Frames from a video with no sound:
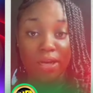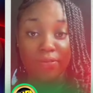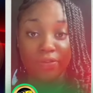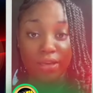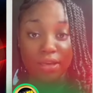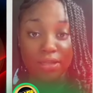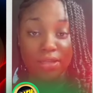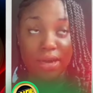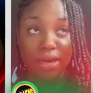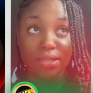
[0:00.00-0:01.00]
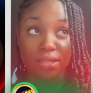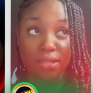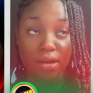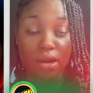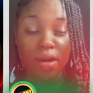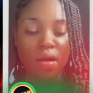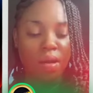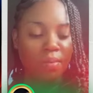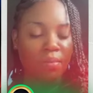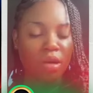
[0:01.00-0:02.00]
kids. Like sir, I
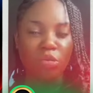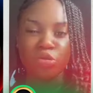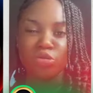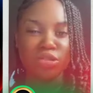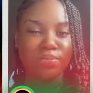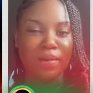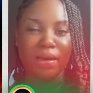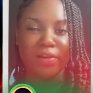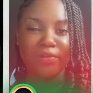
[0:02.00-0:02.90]
lose respect for you.